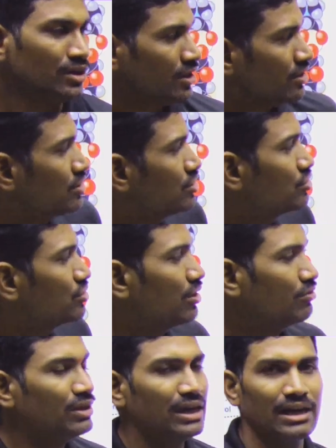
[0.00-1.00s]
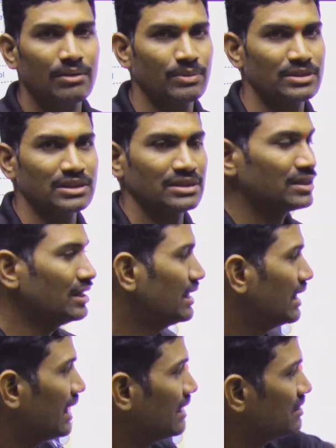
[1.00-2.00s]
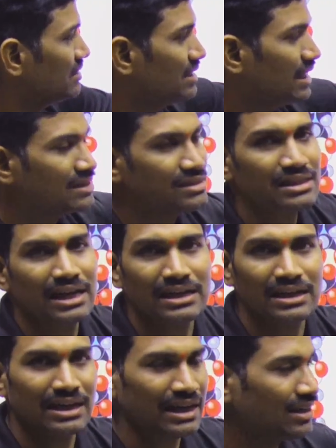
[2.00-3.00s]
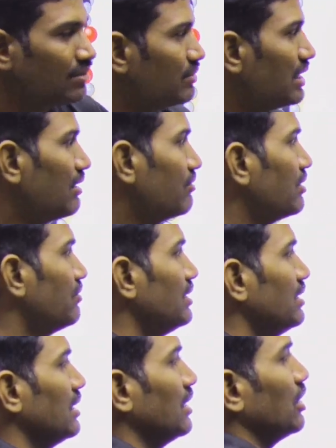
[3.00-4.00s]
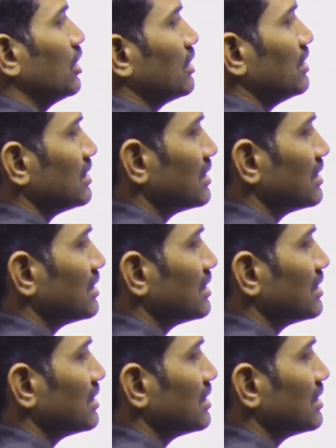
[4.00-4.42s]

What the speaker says: This is how they are present. And this is the NCERT diagram they have given. This